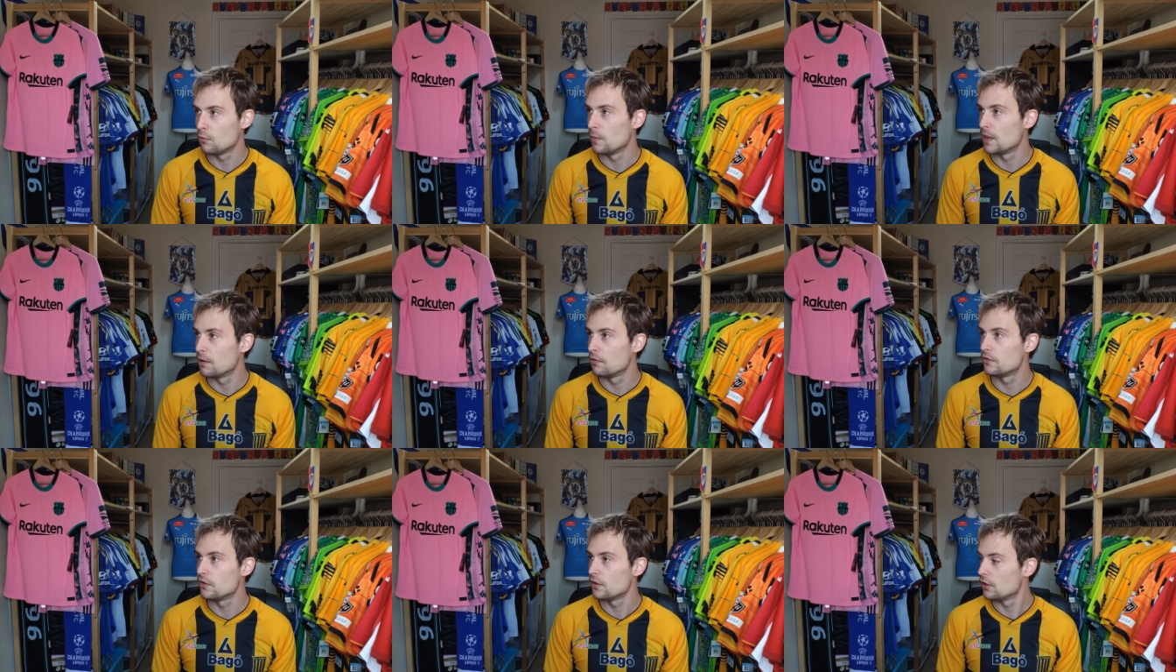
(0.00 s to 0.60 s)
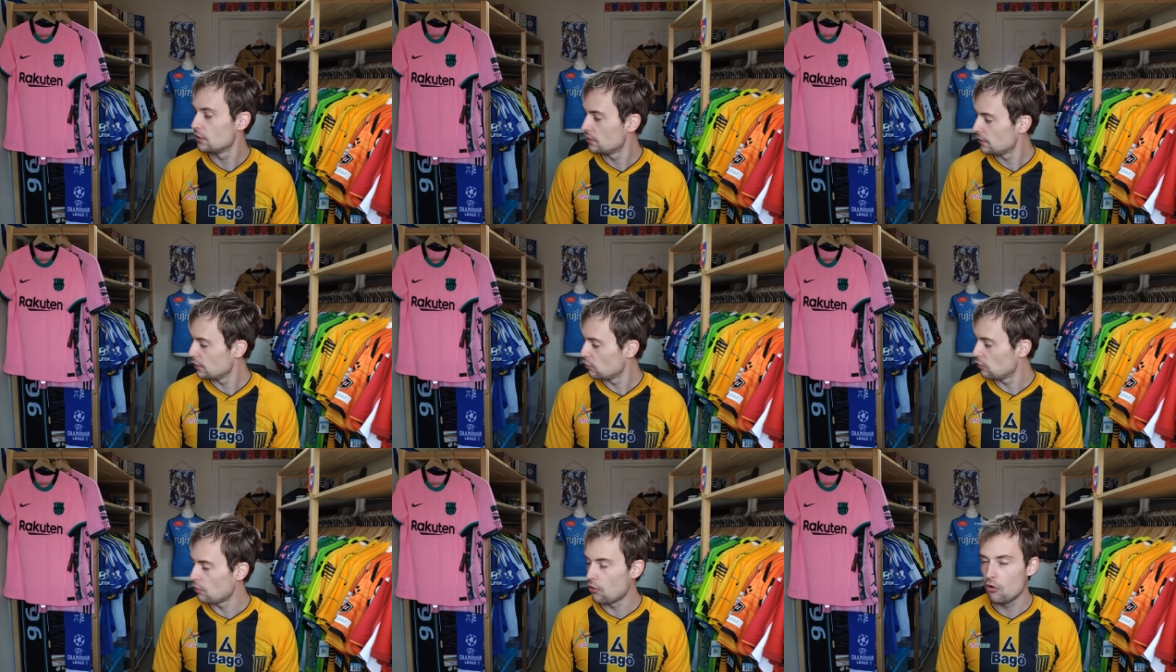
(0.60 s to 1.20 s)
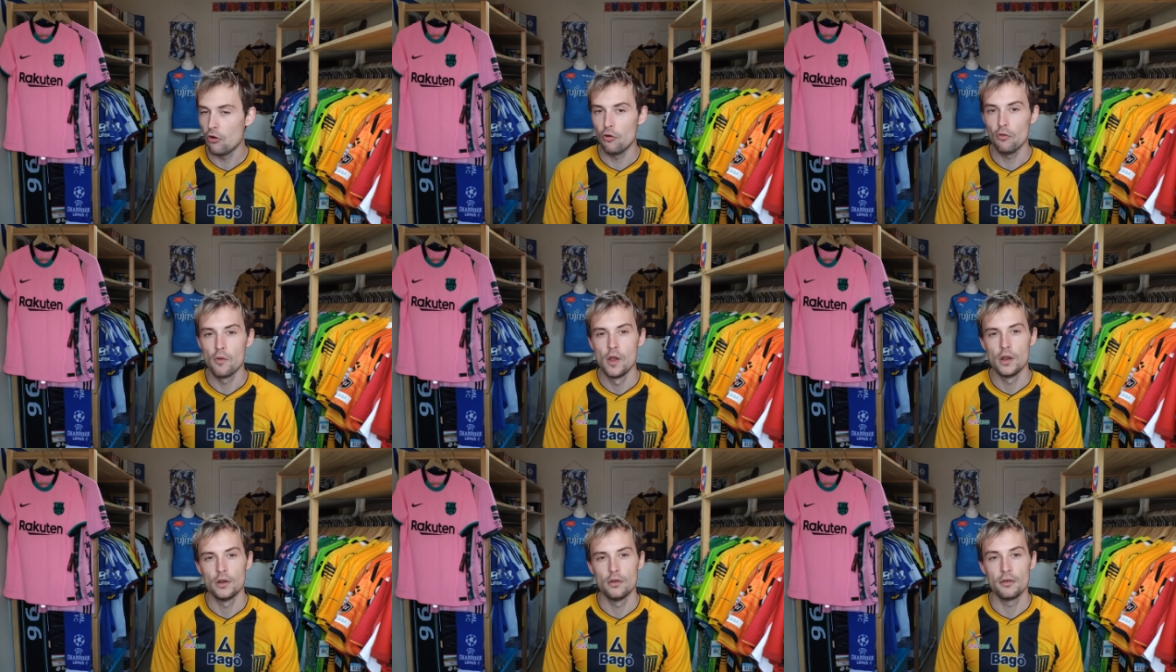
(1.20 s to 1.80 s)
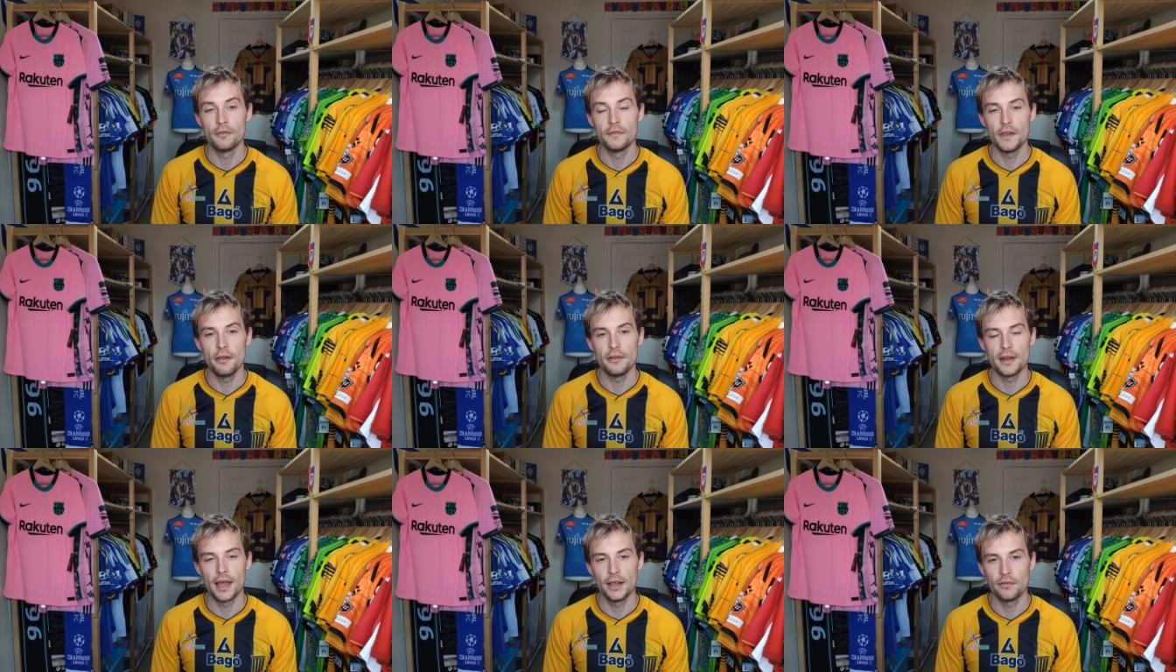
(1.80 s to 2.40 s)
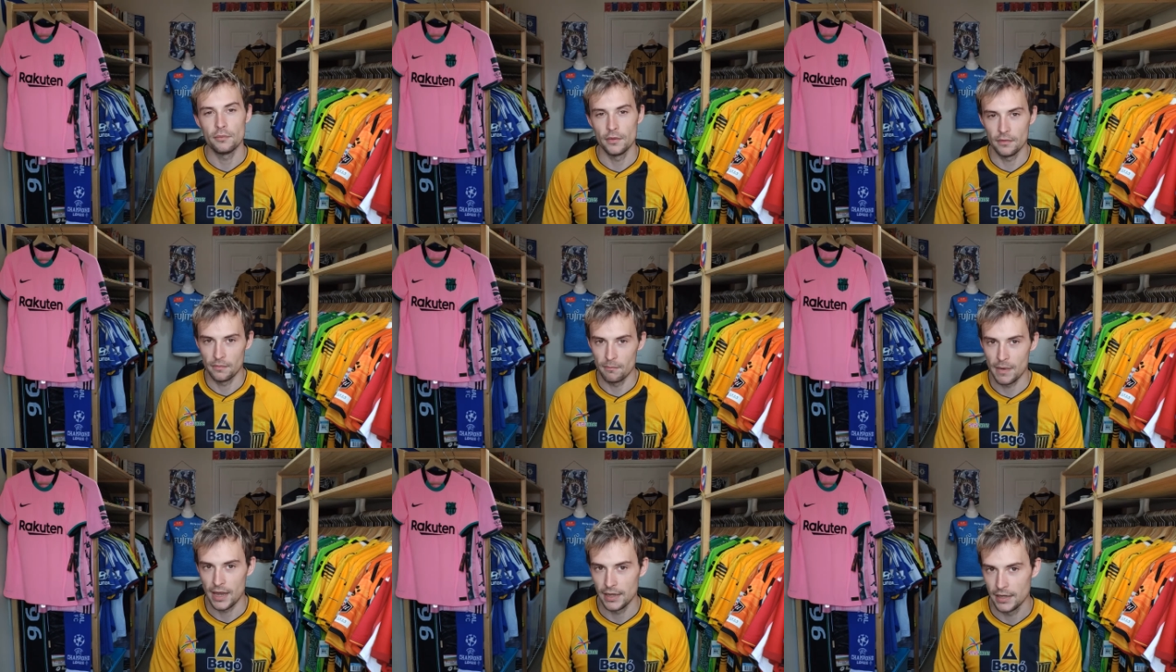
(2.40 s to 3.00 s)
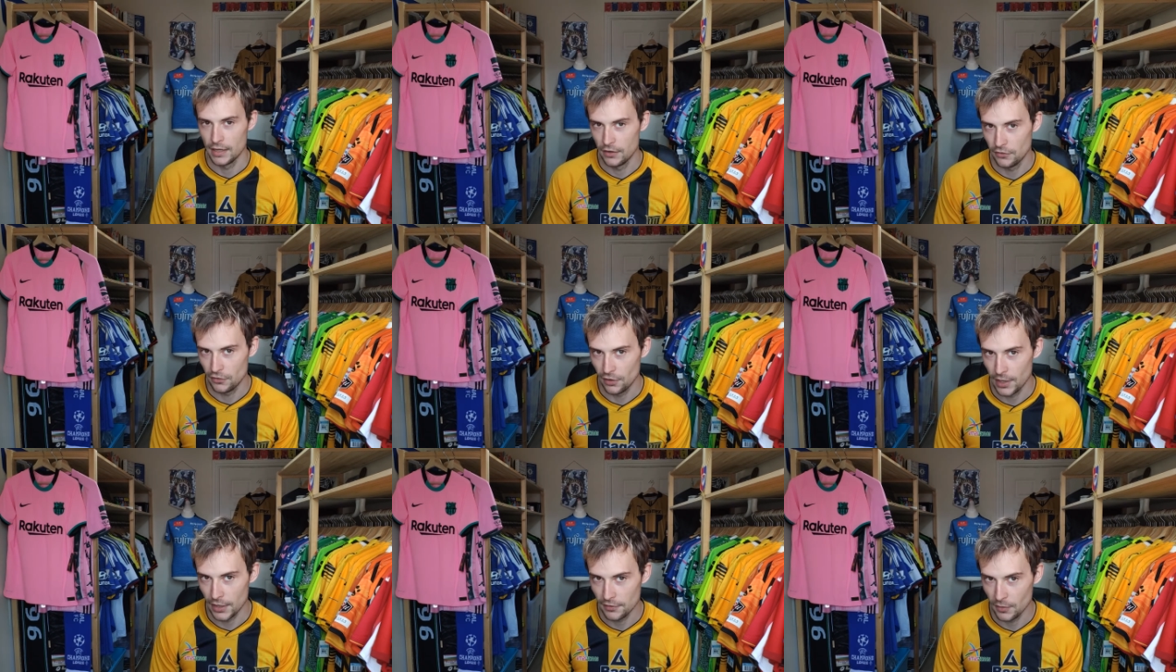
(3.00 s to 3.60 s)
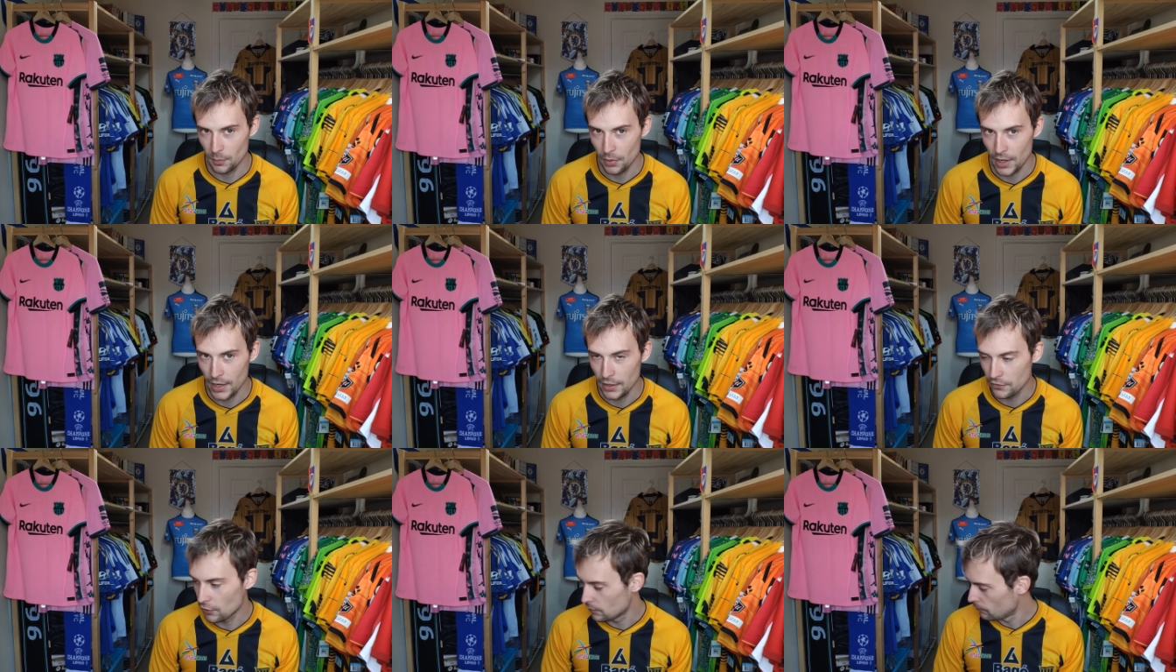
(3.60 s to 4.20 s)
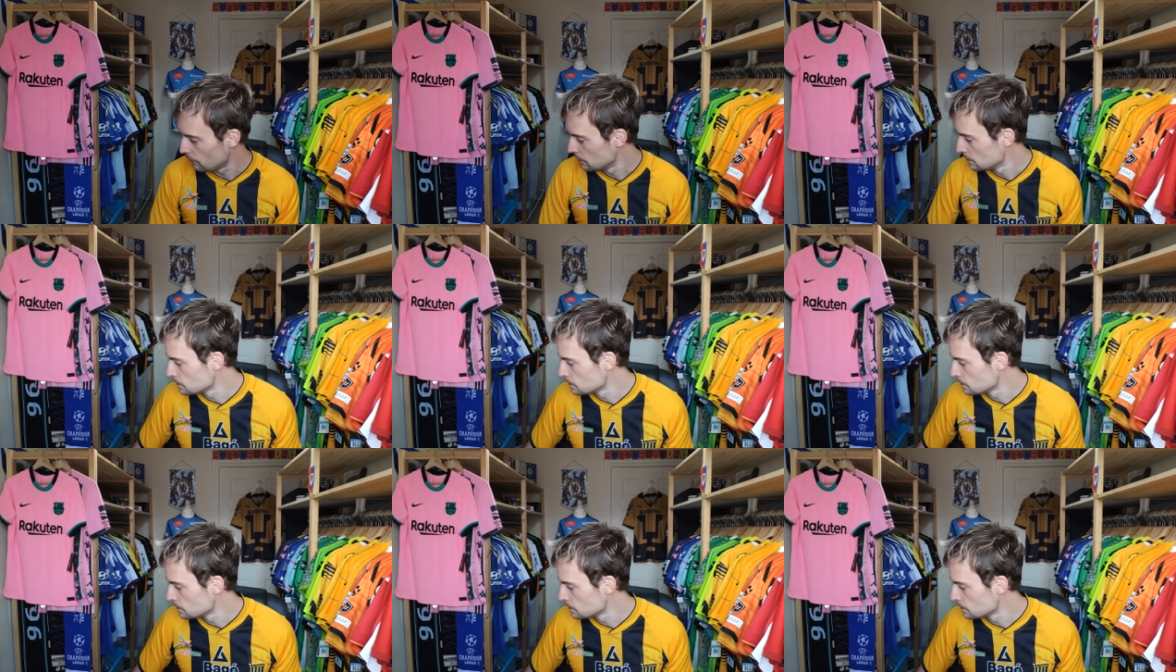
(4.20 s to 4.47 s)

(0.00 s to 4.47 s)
when they return they will all look very nice with my selected players on.